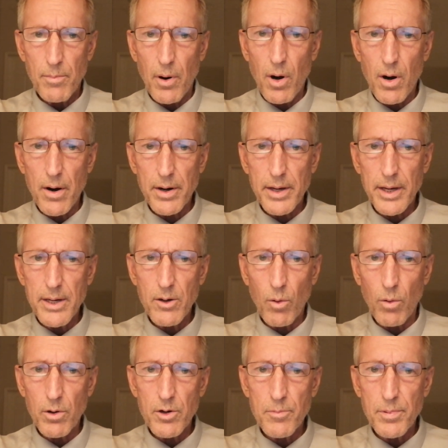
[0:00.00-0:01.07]
park in
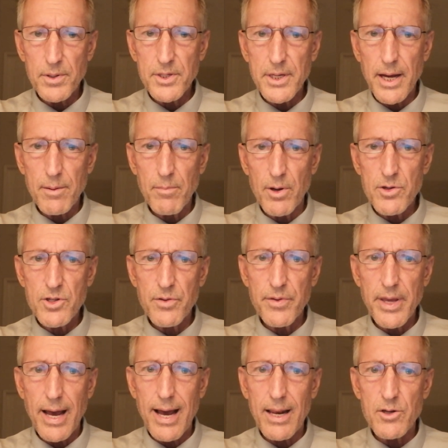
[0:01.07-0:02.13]
order to protect most of
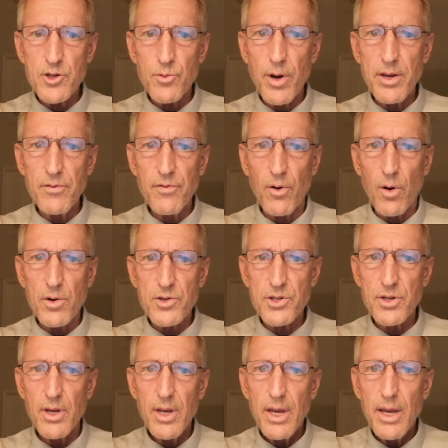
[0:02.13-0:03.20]
the island's
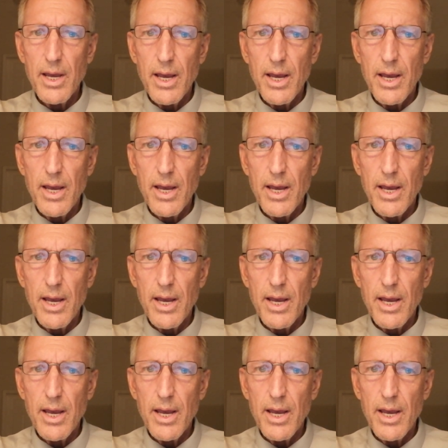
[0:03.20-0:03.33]
rainforest.